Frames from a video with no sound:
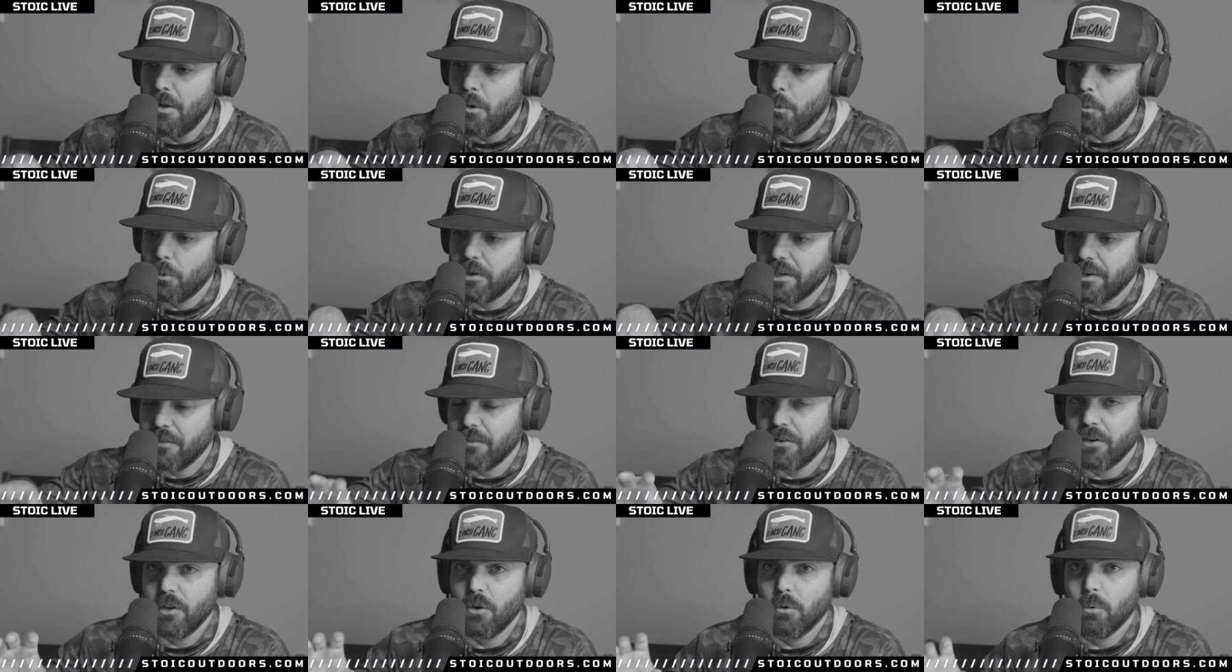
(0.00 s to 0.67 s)

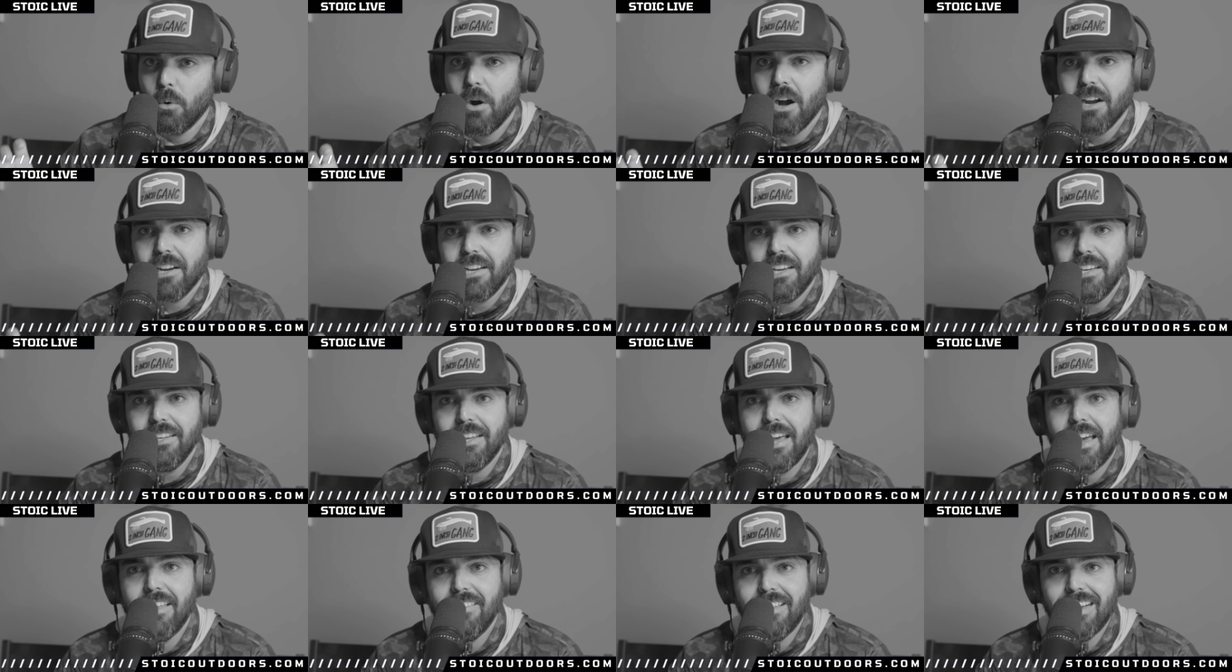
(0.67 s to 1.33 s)
whenever you're
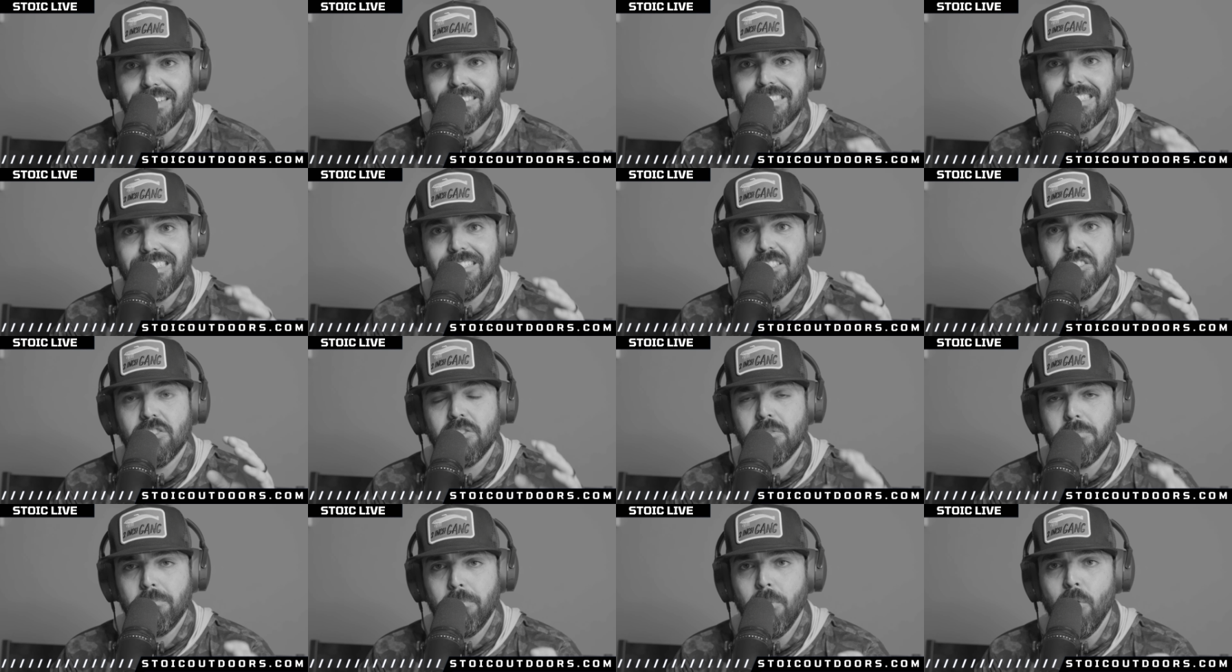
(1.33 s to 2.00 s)
walking, and that's going to
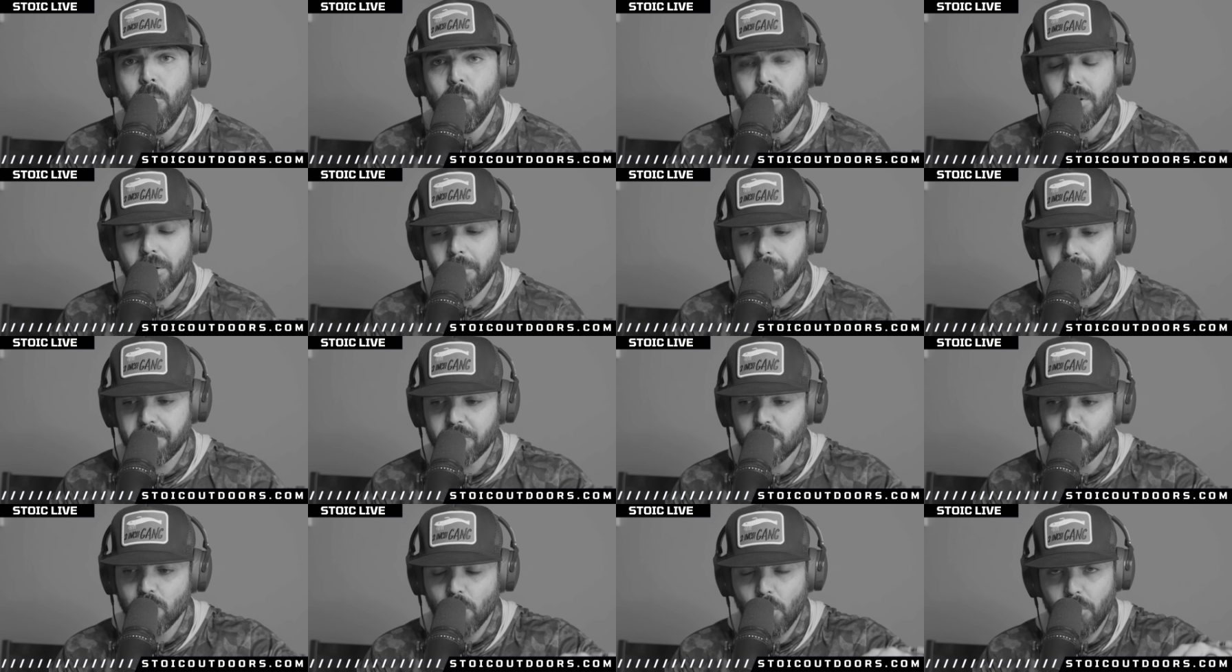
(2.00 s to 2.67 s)
spook them.
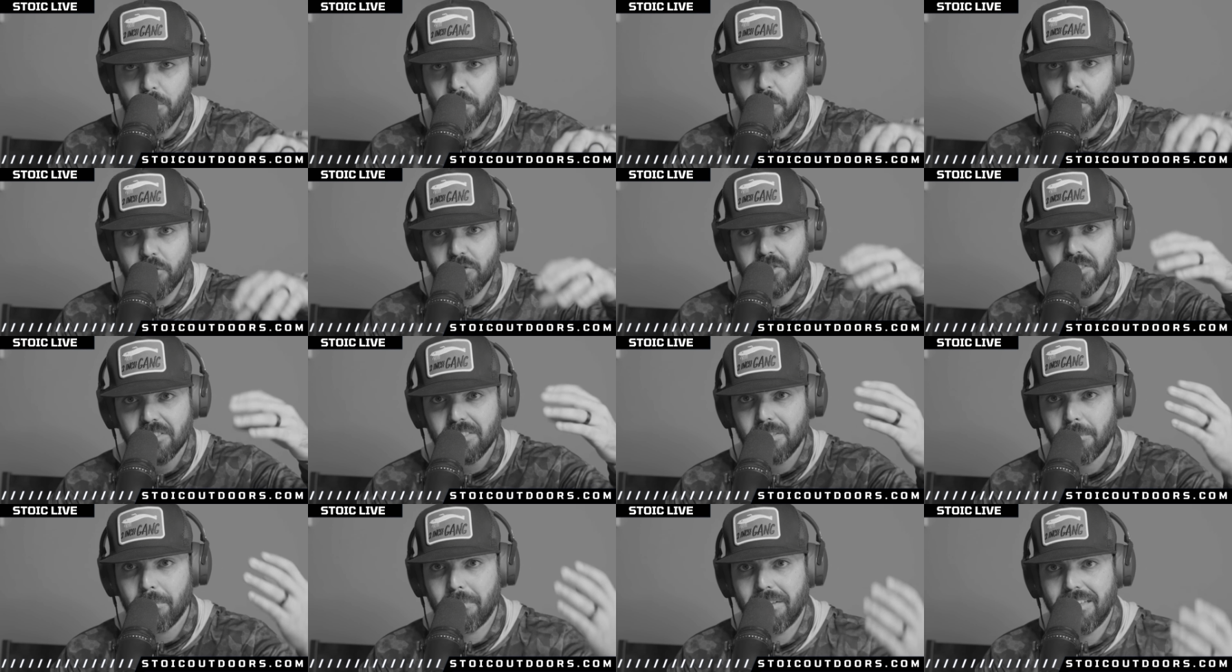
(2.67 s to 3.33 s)
So if you're using
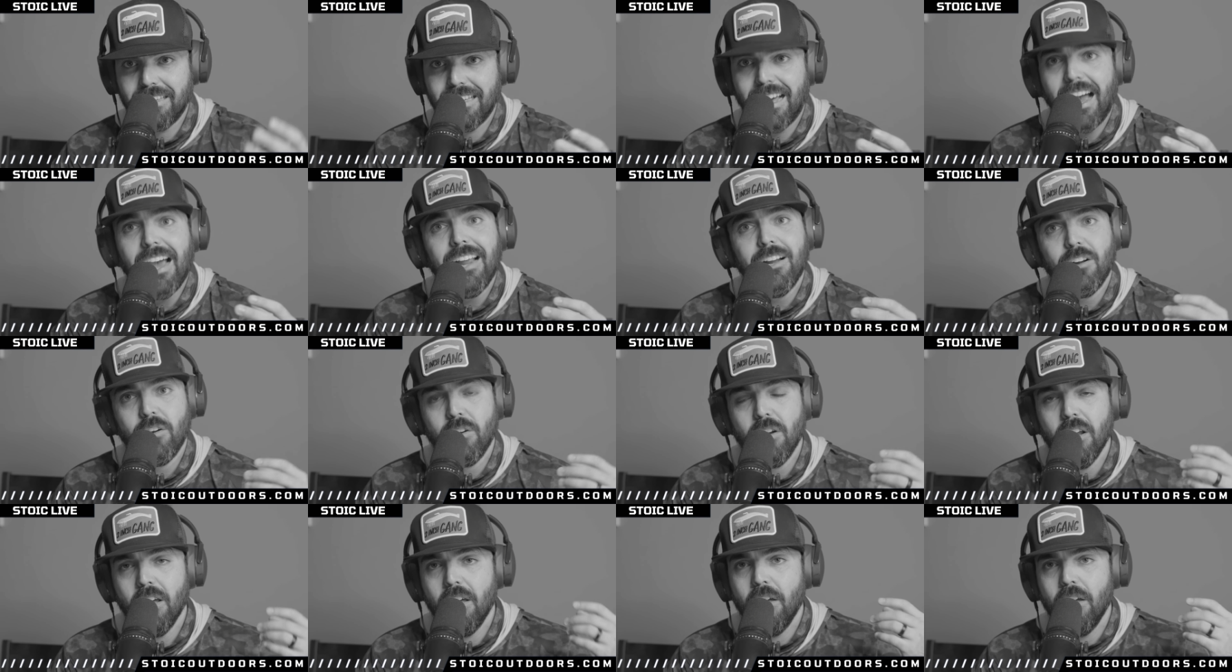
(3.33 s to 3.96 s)
something lighter,